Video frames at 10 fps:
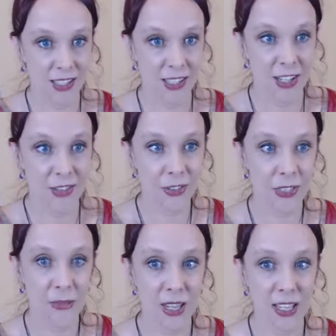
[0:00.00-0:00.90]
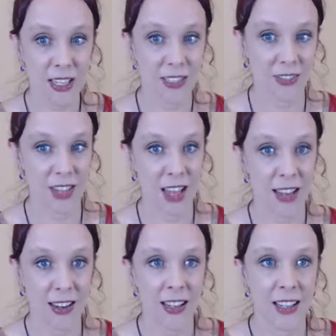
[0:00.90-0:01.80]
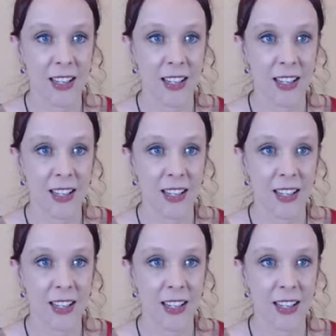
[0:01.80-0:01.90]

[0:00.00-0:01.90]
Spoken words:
Is the ultimate end of that.